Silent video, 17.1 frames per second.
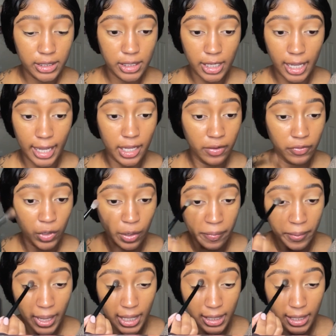Like if your
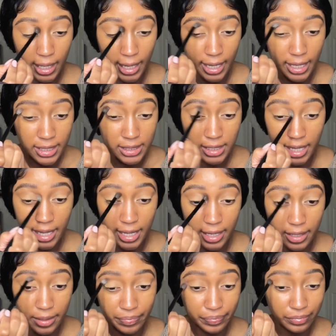palette has
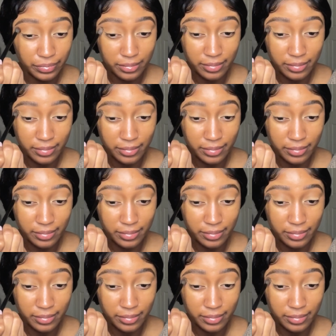that,